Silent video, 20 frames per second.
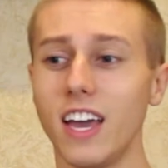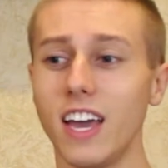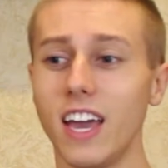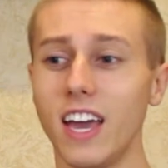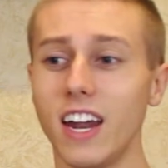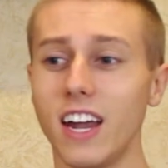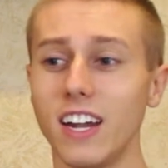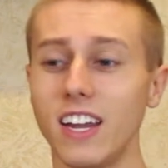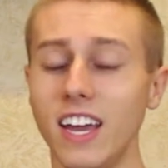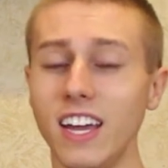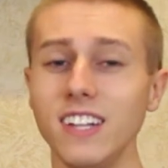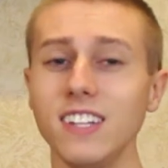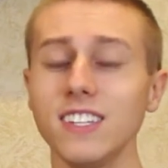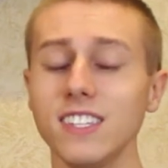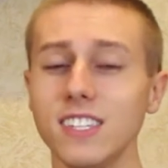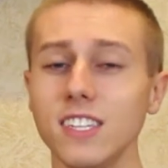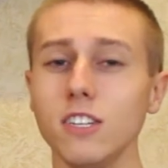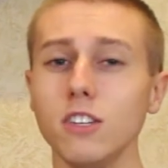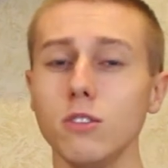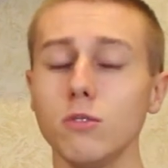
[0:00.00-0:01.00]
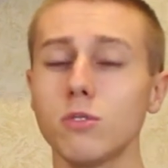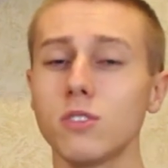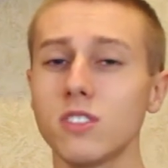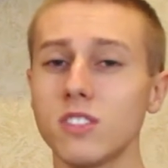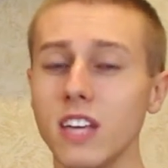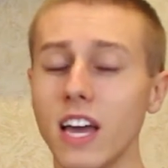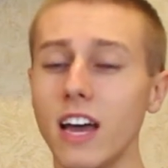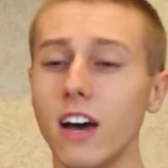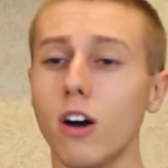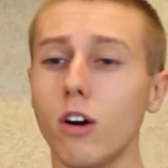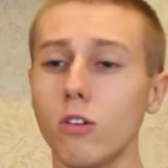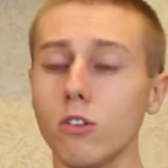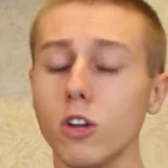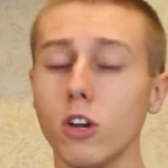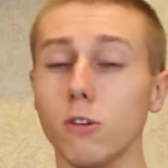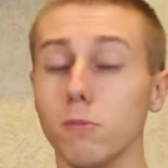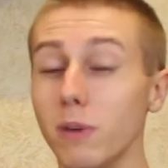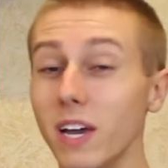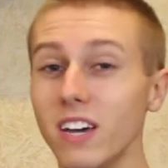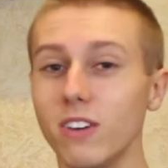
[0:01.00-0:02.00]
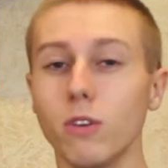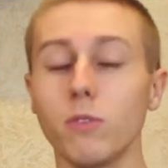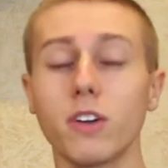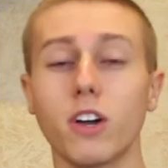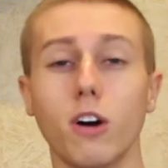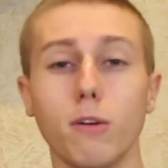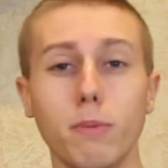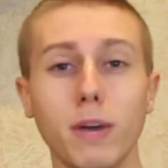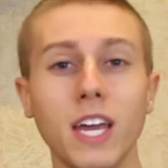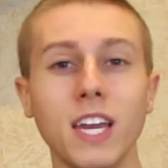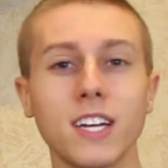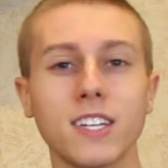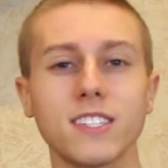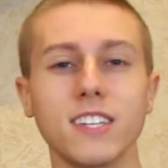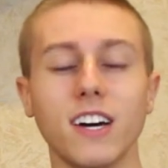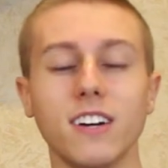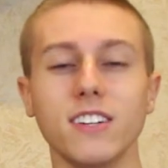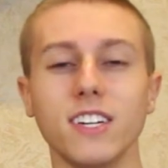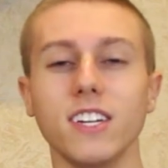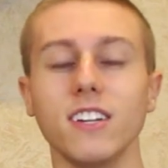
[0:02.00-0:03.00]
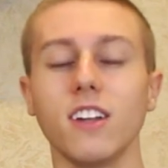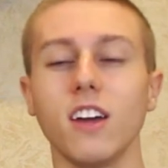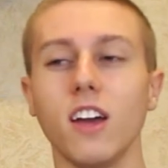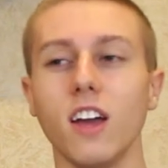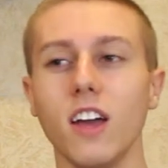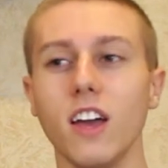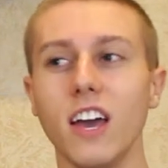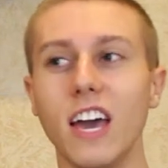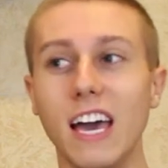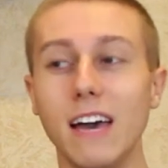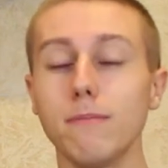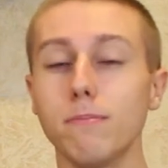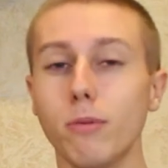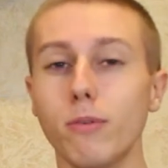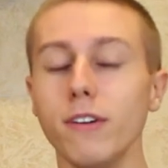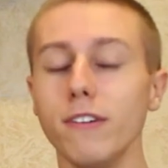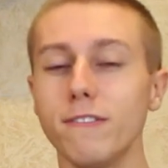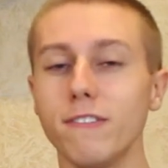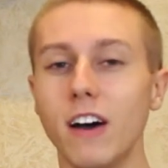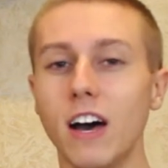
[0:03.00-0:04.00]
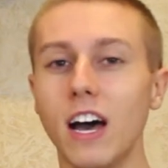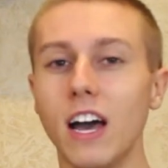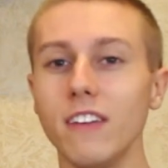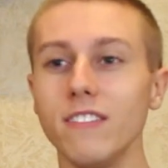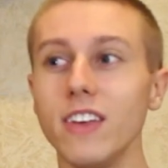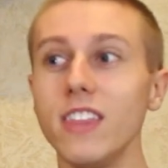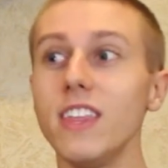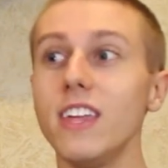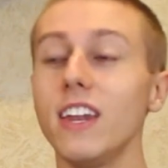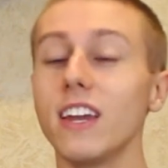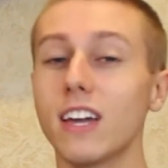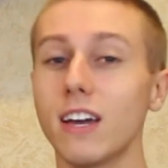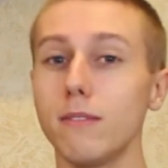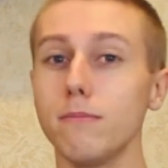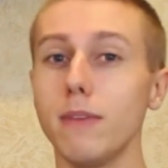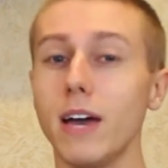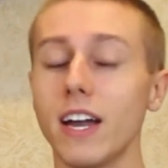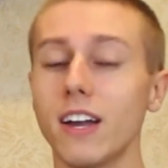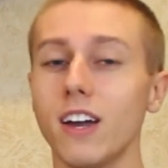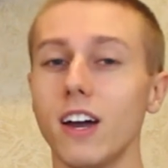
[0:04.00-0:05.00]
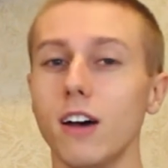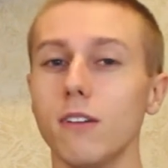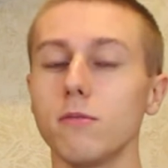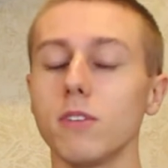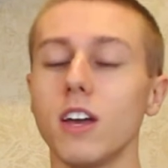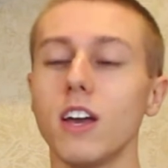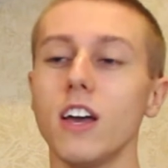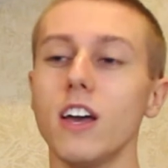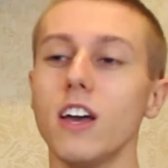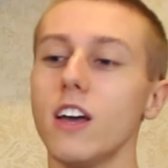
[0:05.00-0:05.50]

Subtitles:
And I'd hate to see you sell, what we call panic selling, at 0.5 and then to come back up.